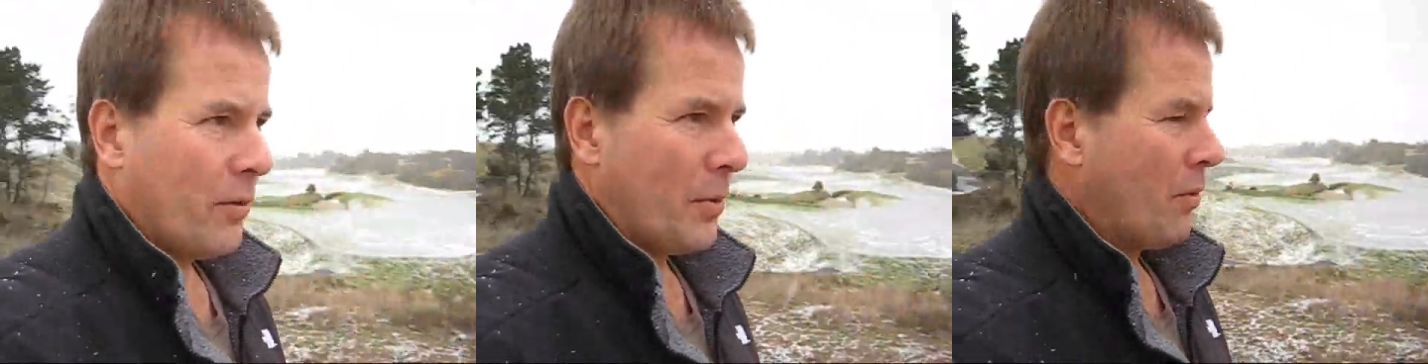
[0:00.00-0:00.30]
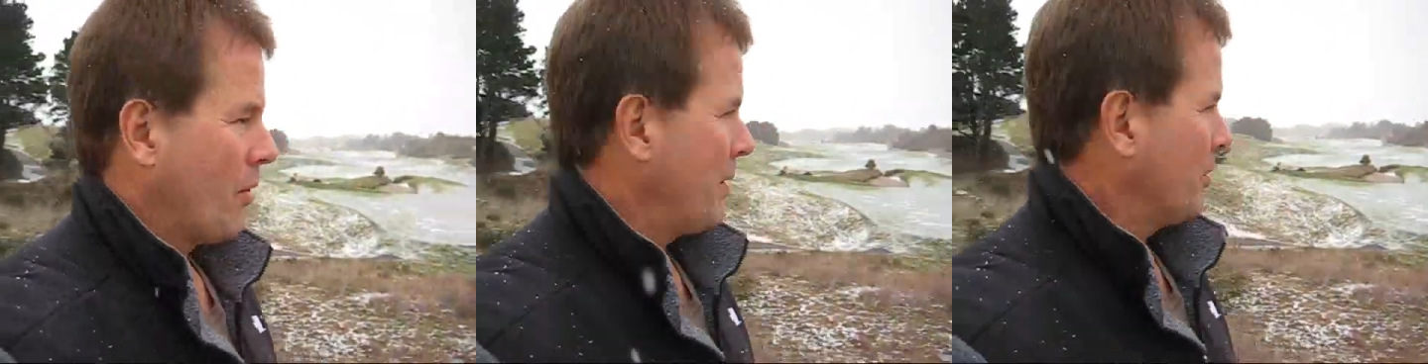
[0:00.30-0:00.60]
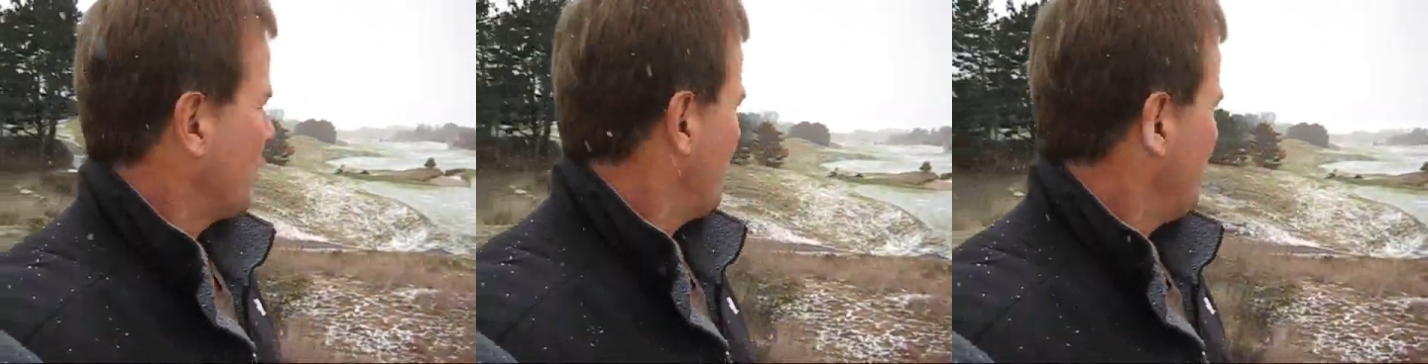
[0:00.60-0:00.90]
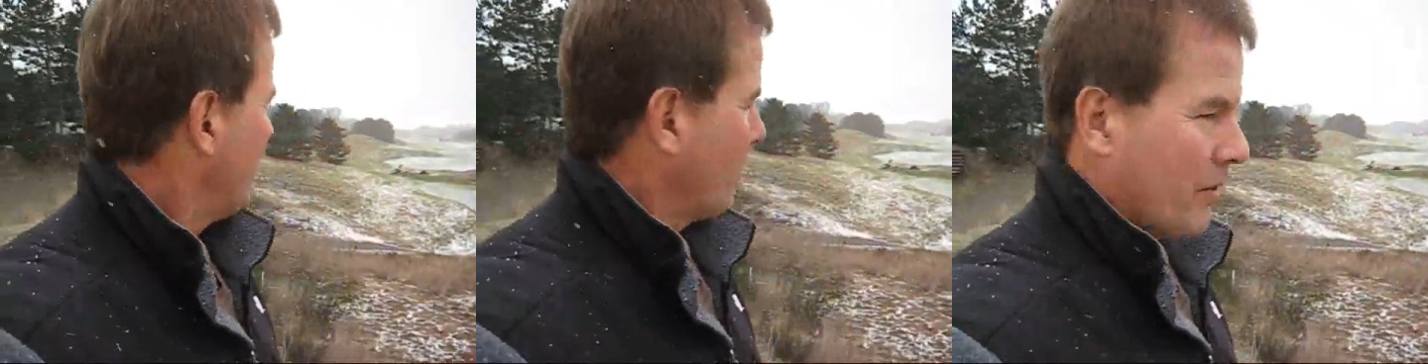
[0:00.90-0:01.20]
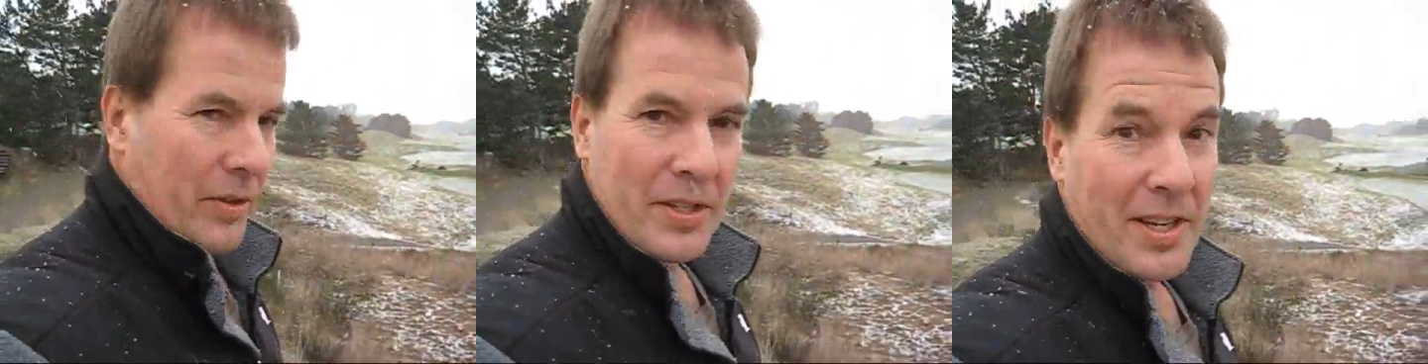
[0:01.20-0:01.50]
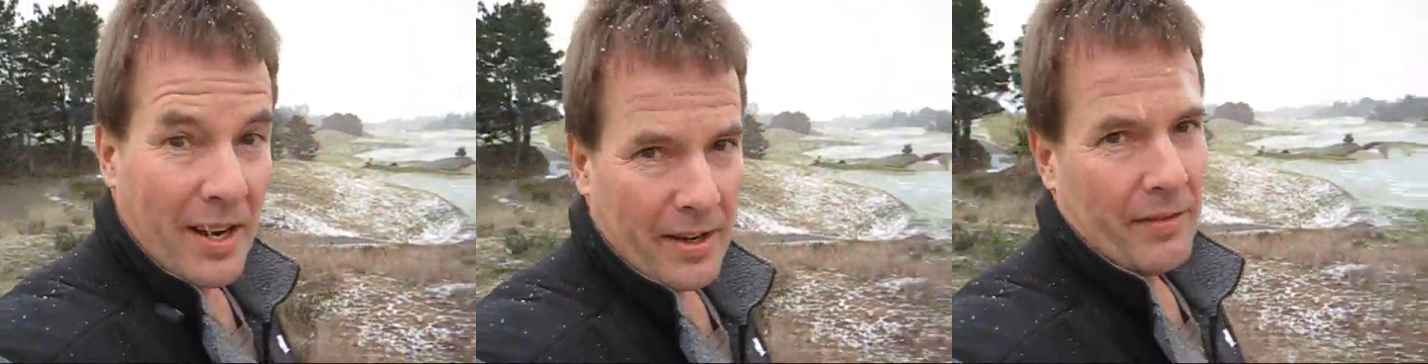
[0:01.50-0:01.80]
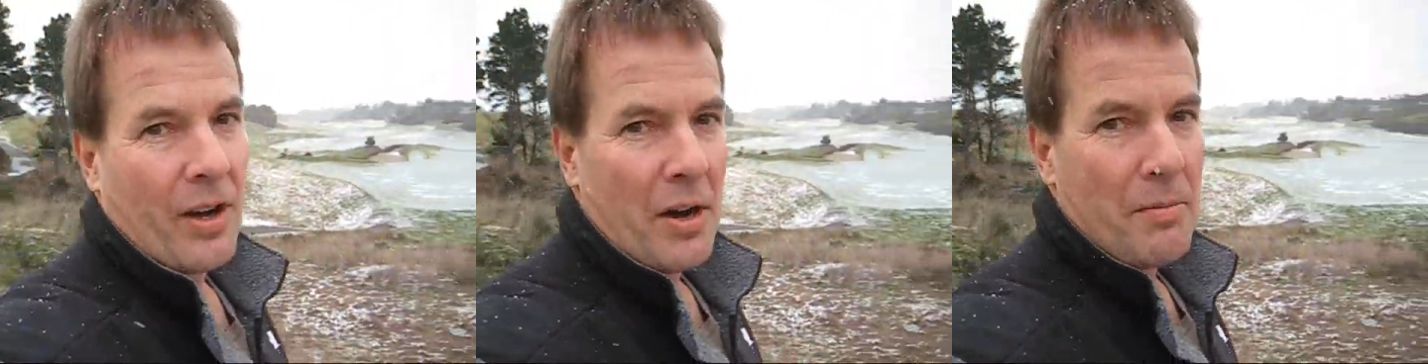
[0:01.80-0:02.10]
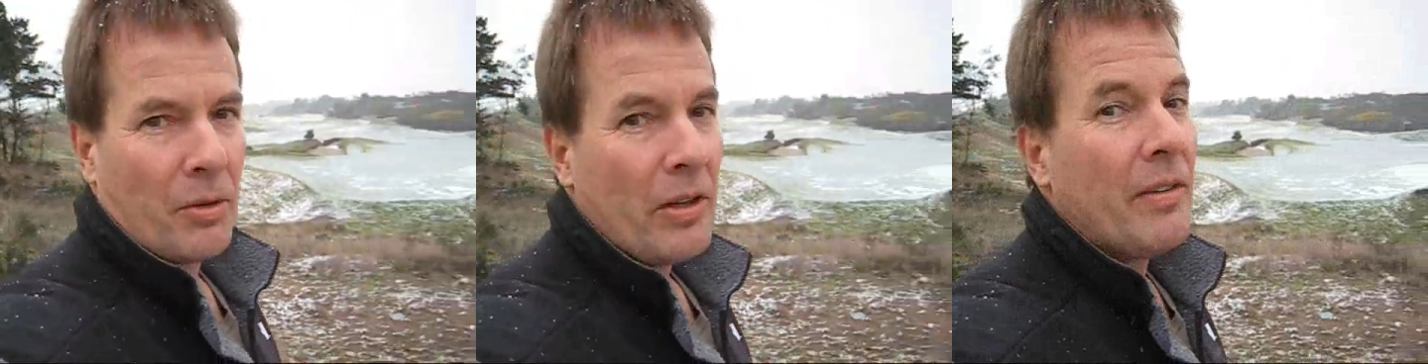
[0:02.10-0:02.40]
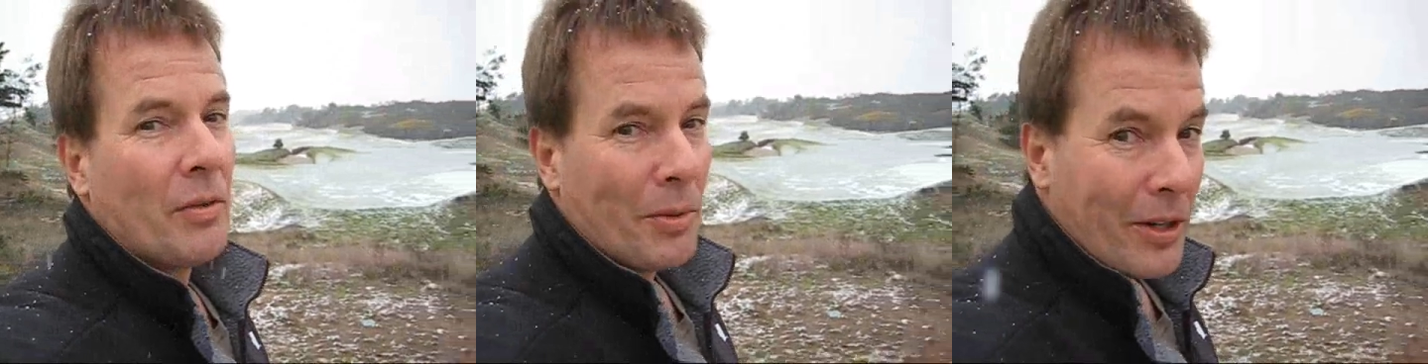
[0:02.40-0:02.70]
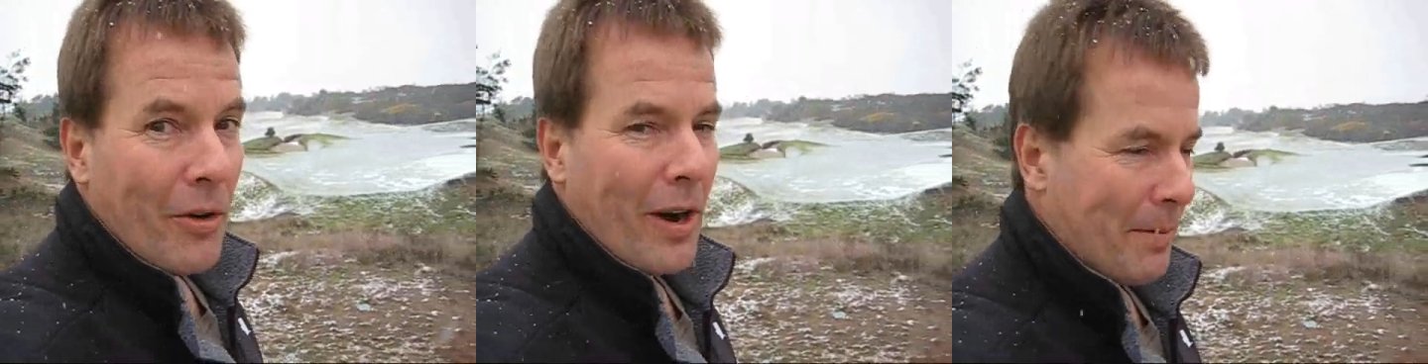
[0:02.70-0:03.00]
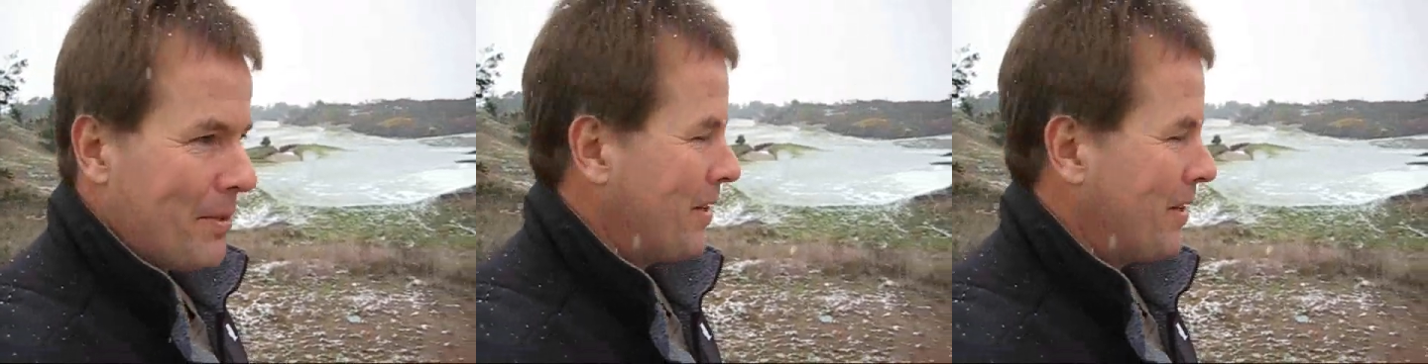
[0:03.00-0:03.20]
we were able to be here in these kind of unbelievably crappy